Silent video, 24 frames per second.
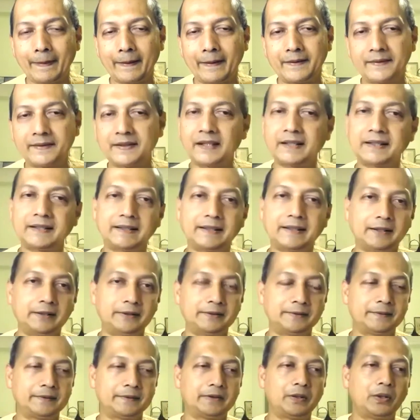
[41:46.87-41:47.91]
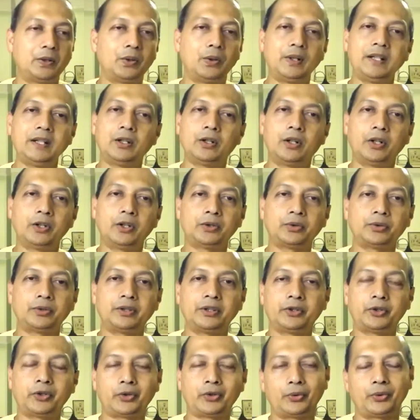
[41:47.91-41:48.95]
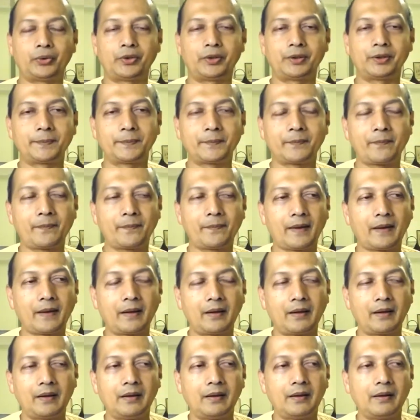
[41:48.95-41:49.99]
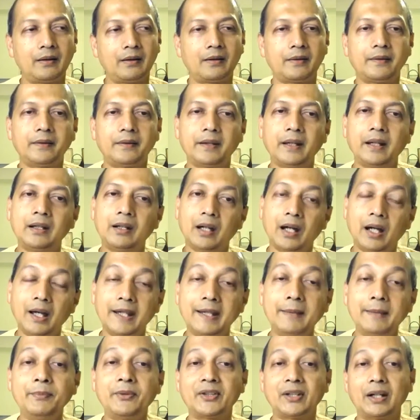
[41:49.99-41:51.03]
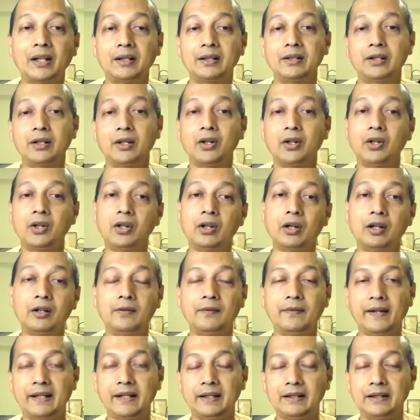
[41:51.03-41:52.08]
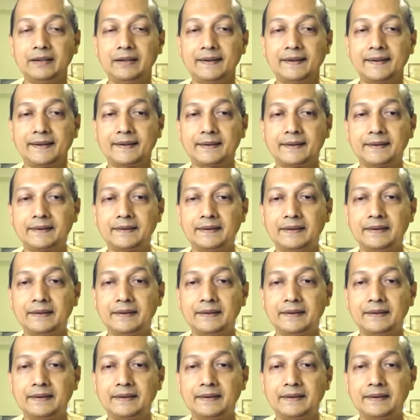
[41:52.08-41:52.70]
Satya, holding on to the truth. Then ahimsa, non-violence.